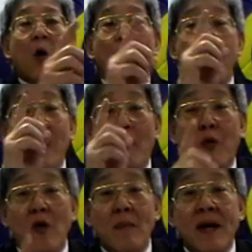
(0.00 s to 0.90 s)
without
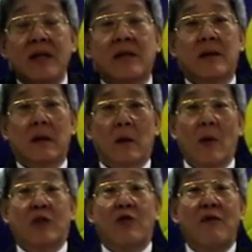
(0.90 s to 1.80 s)
approval means
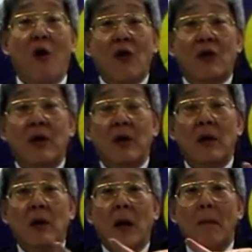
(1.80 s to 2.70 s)
when it's revoked.
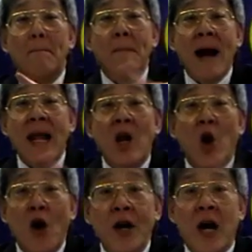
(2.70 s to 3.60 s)
Money
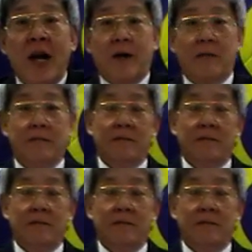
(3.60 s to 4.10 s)
laundered.